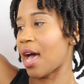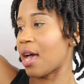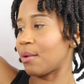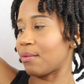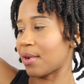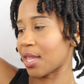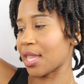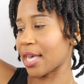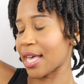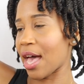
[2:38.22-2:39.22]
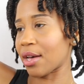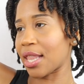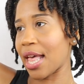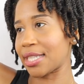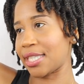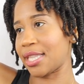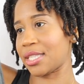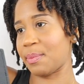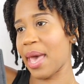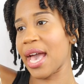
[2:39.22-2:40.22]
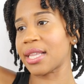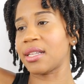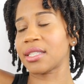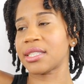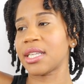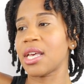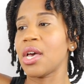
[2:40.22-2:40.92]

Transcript: I really like how classy this bag looks.